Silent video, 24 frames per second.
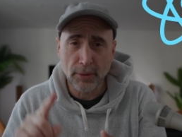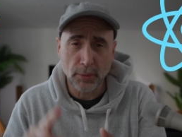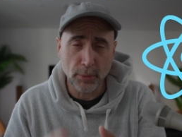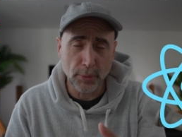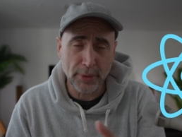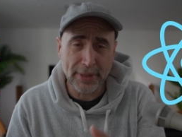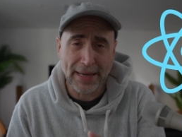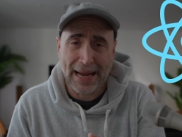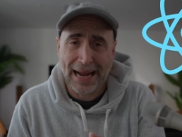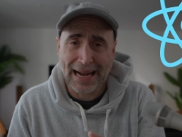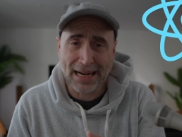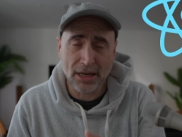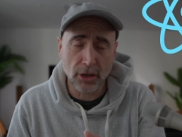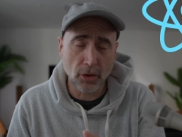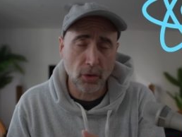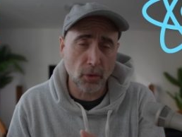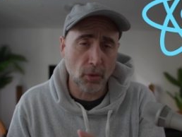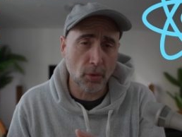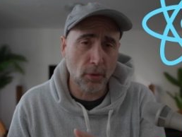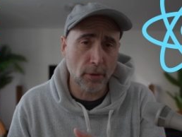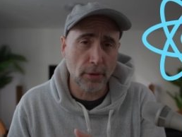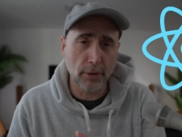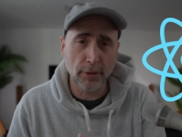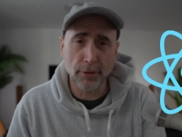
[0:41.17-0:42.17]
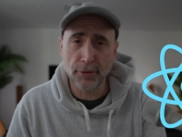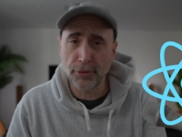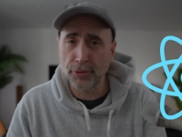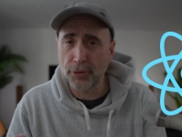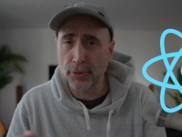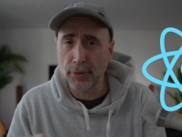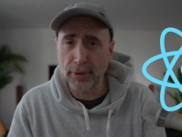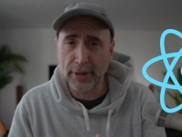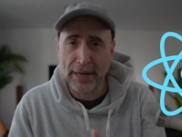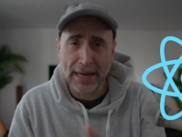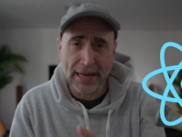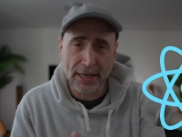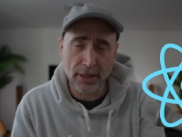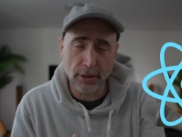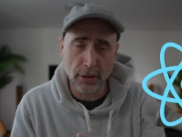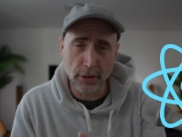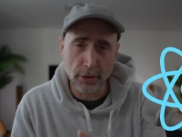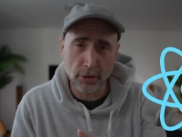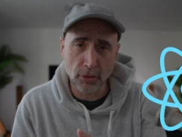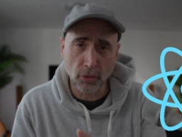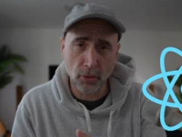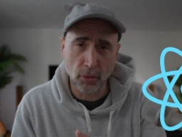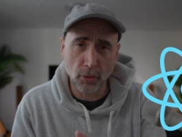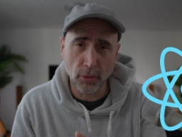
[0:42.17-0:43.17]
React course or an
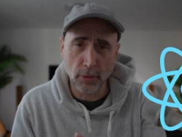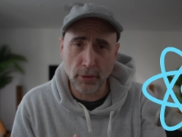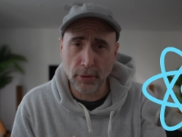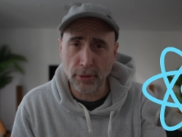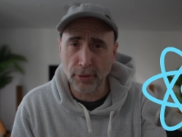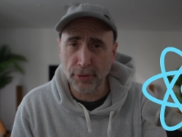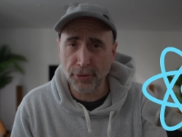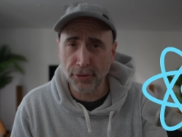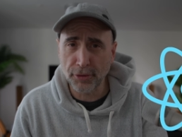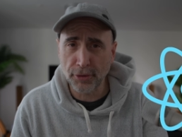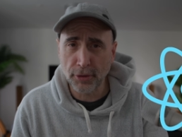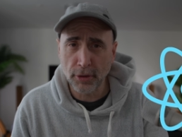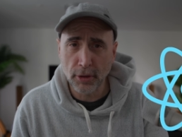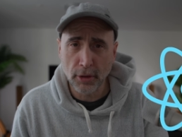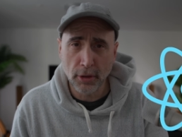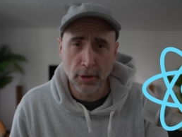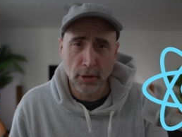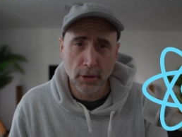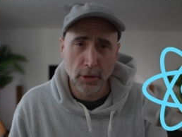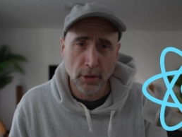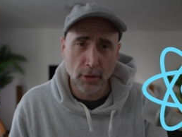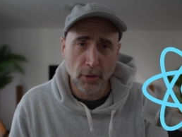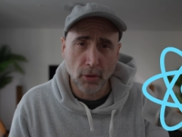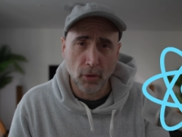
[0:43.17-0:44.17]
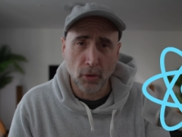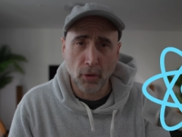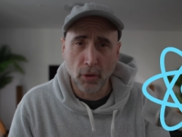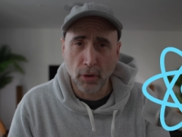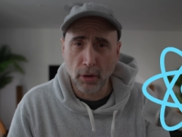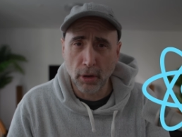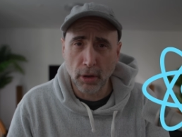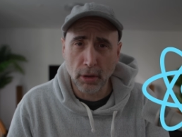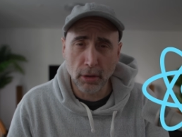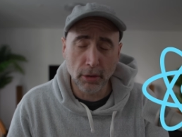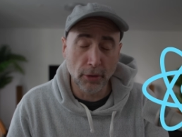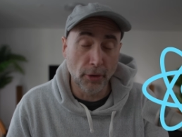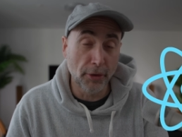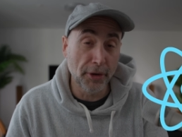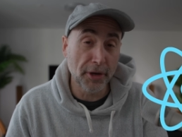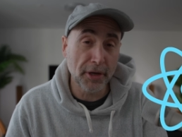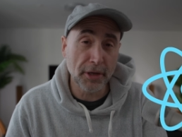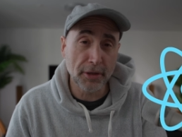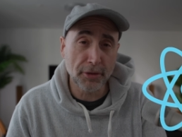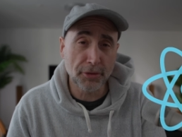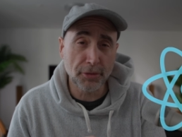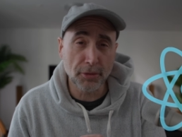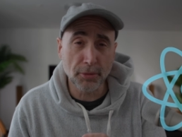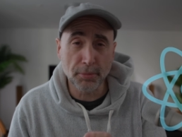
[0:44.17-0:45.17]
Angular course or
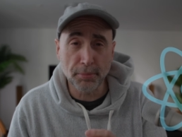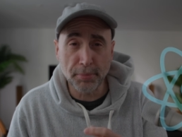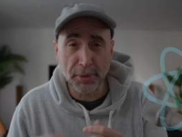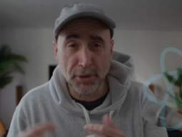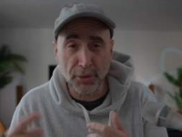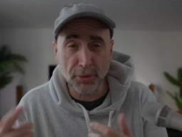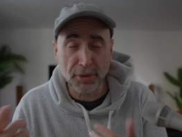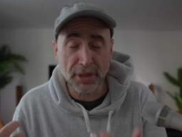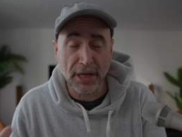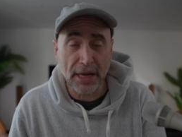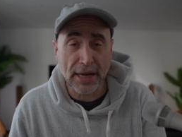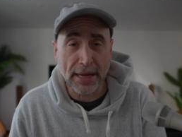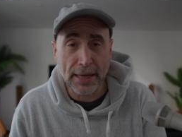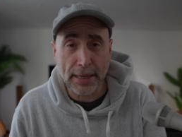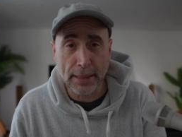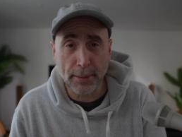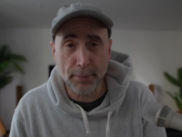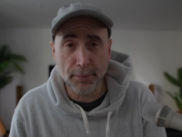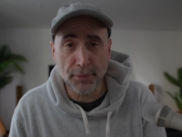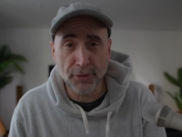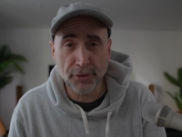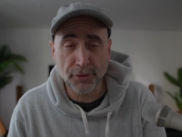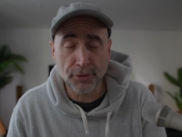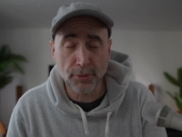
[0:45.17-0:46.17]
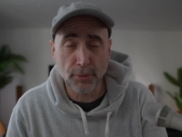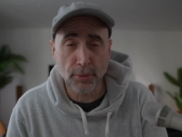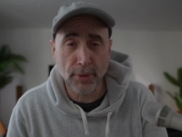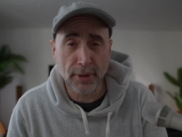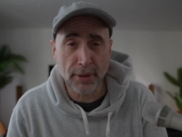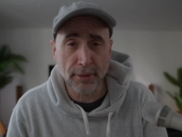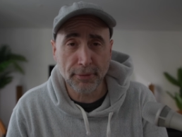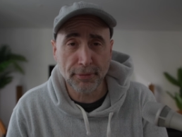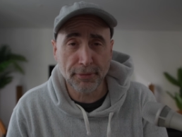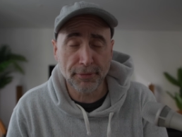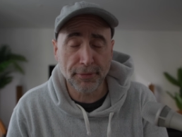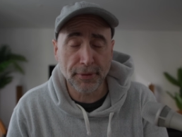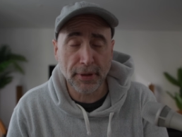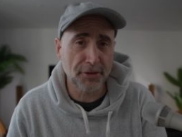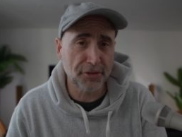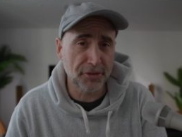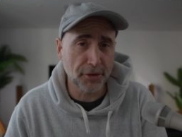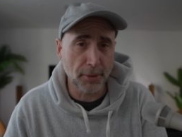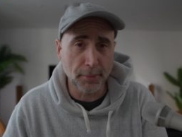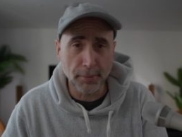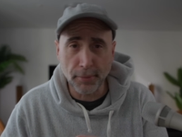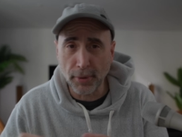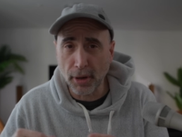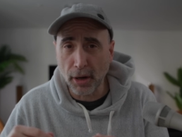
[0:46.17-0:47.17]
learning to build games with
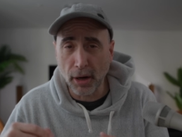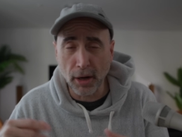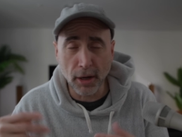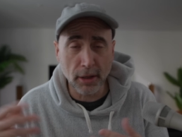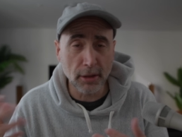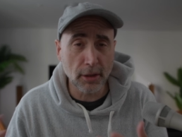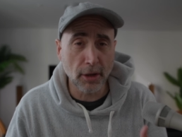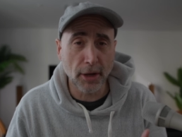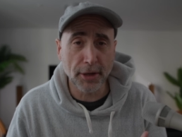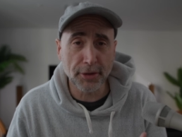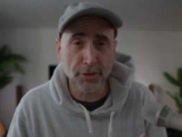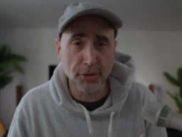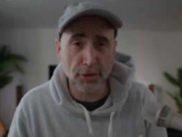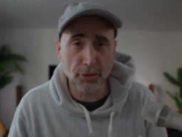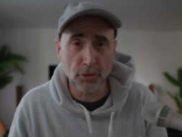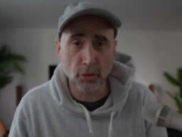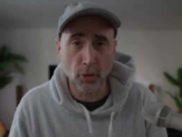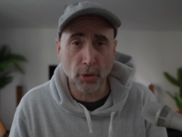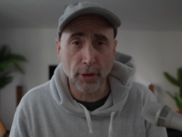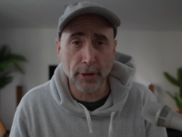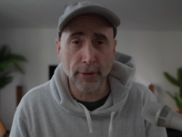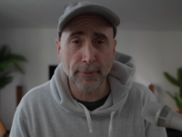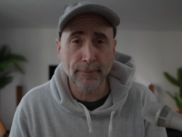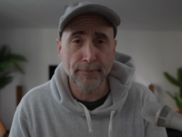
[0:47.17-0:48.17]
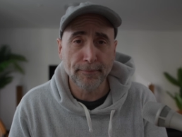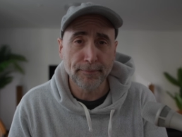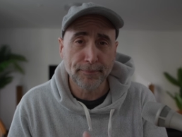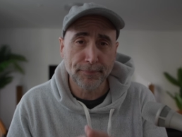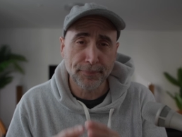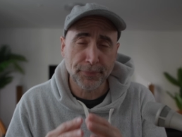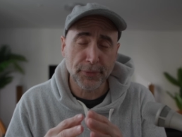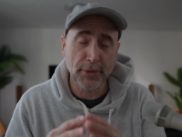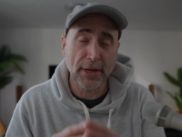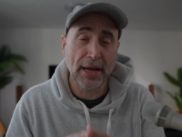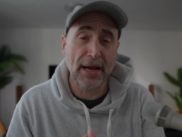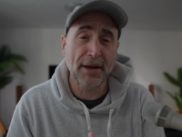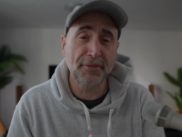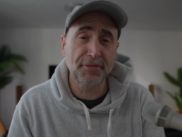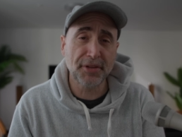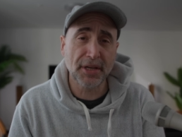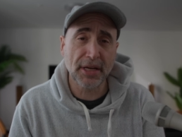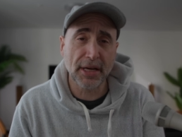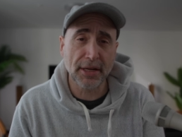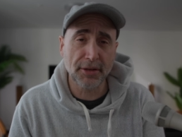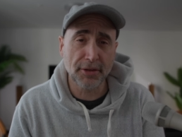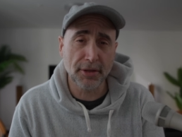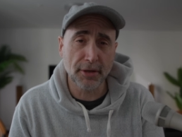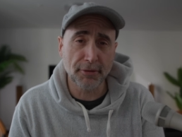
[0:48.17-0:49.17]
some online tutorial. You have to
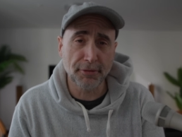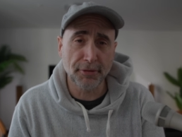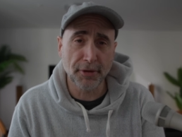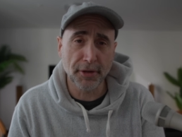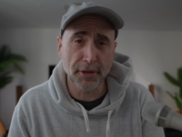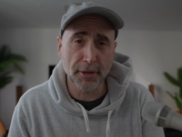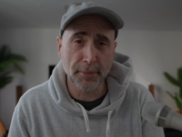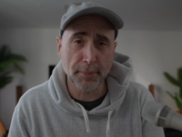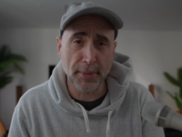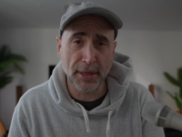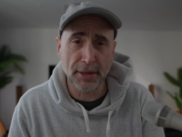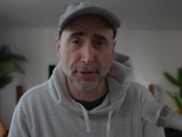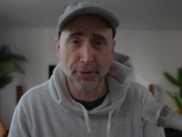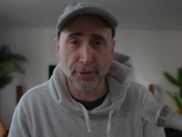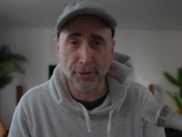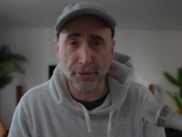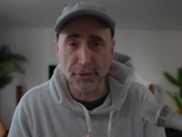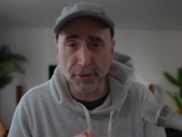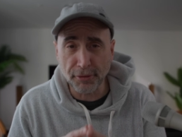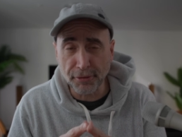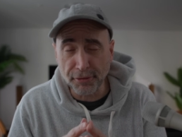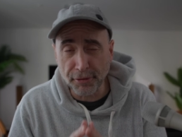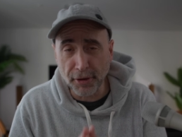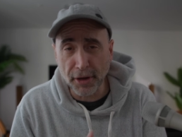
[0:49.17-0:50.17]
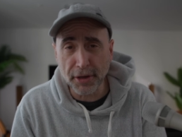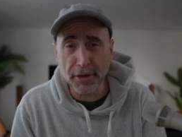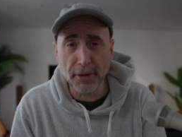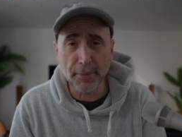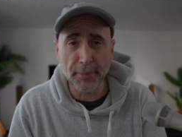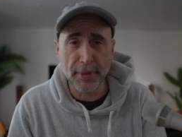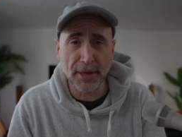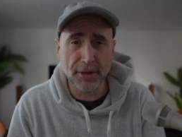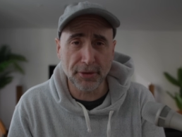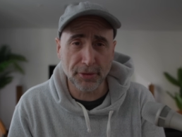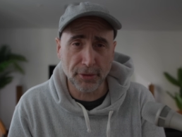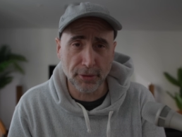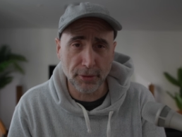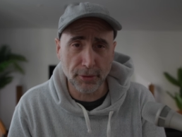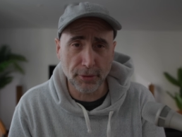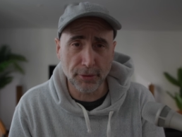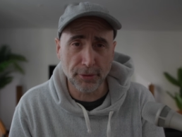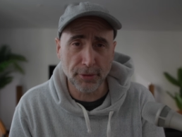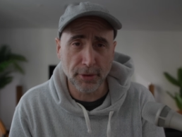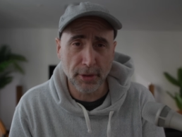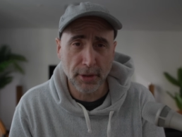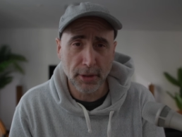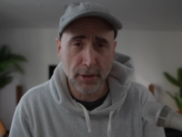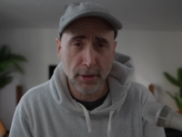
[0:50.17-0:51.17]
get to the fundamentals. The
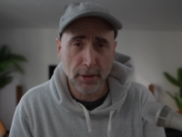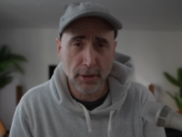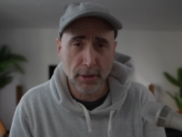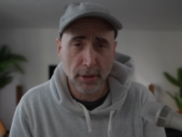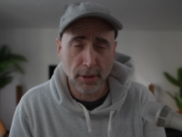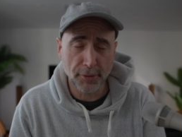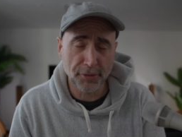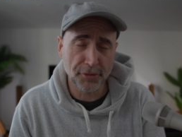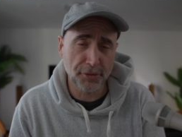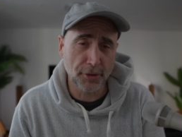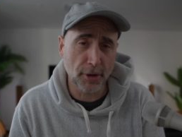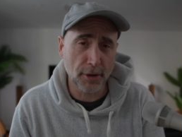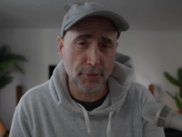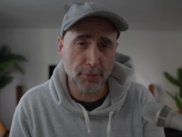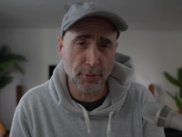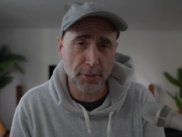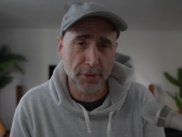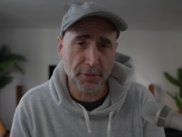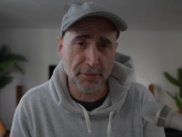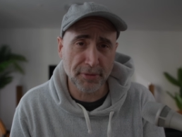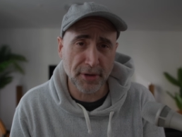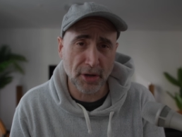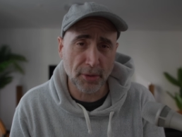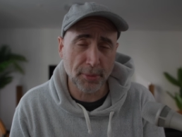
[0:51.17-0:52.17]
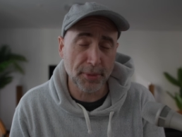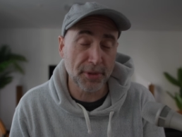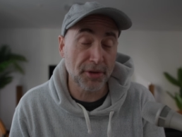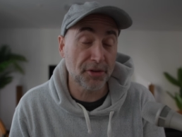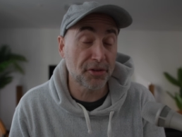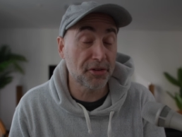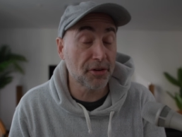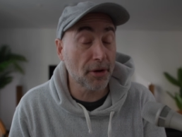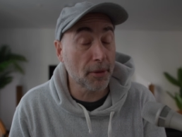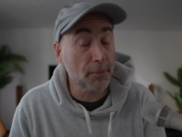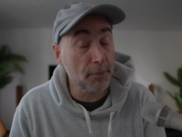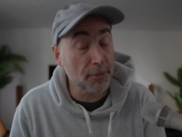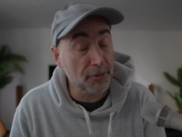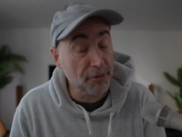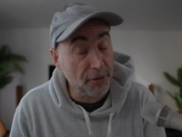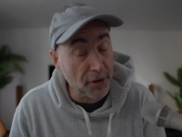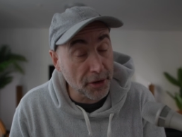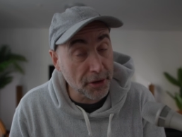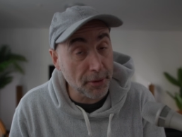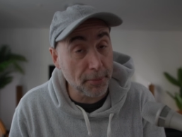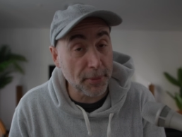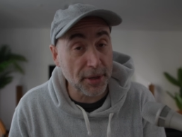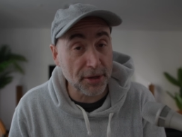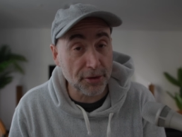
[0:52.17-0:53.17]
fundamentals of software development, the
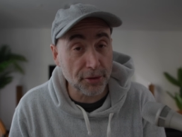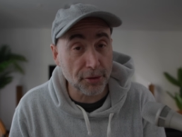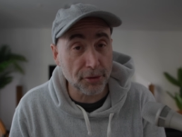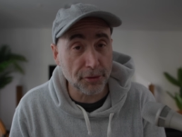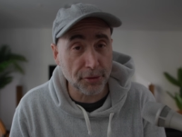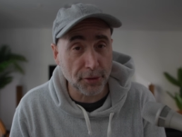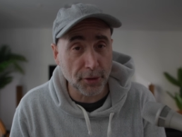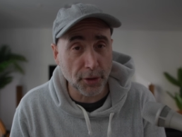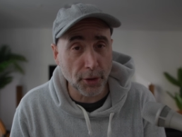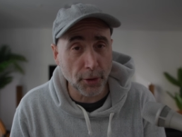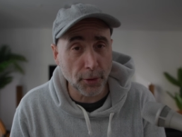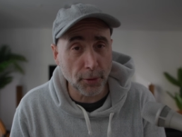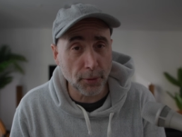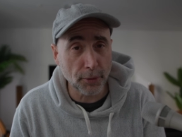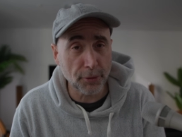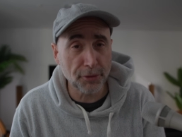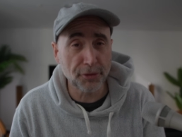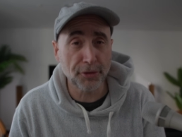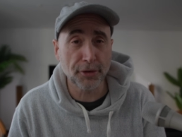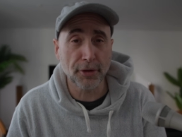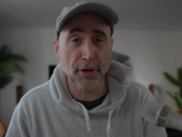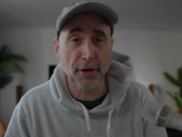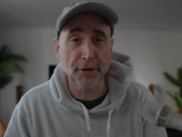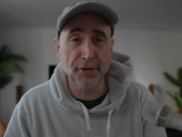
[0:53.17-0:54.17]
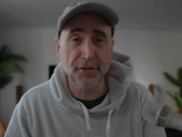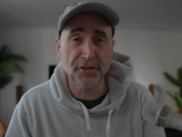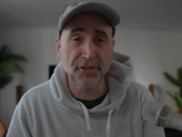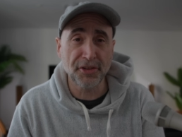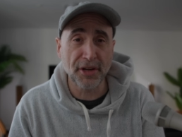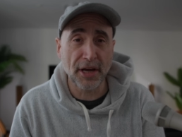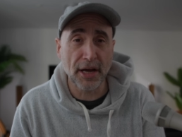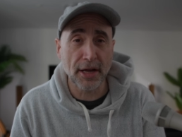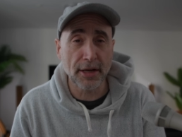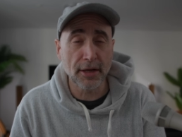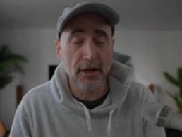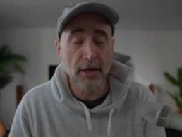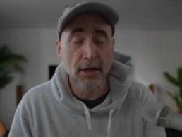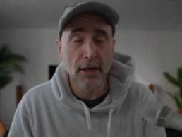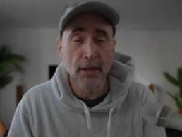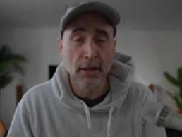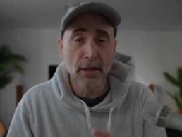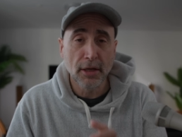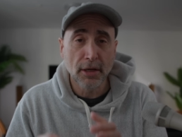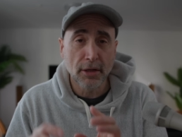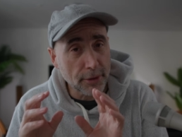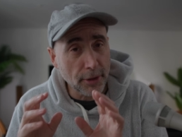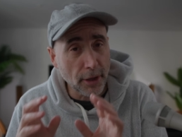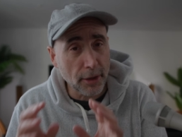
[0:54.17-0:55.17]
fundamentals of code, so you understand
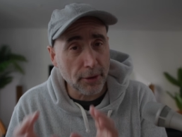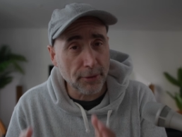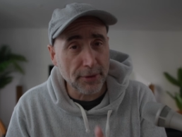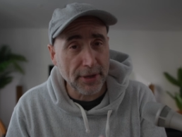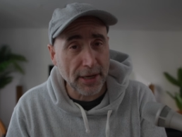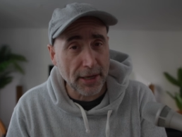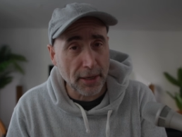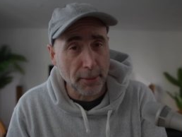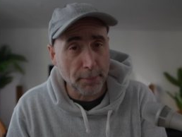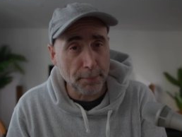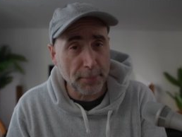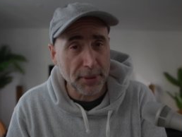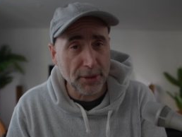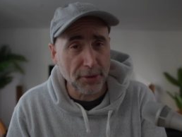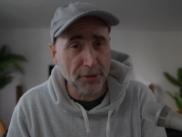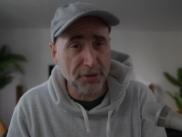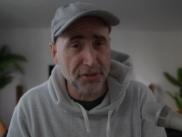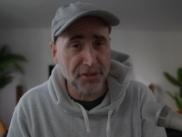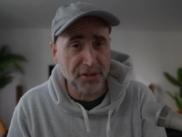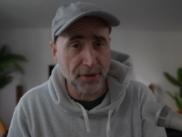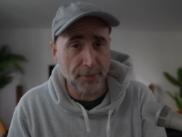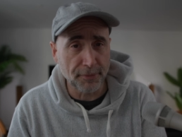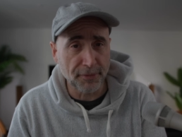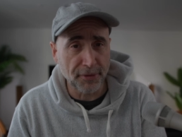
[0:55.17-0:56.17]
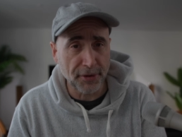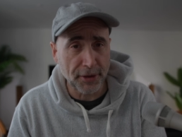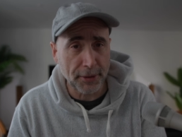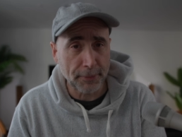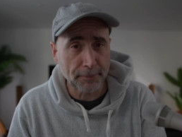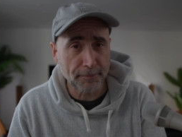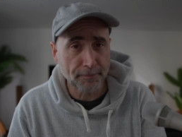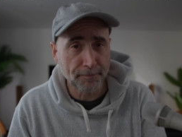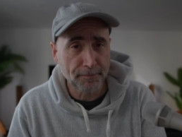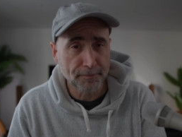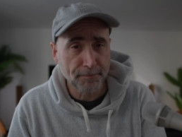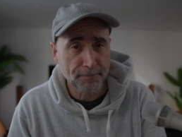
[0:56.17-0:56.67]
not only how to build something,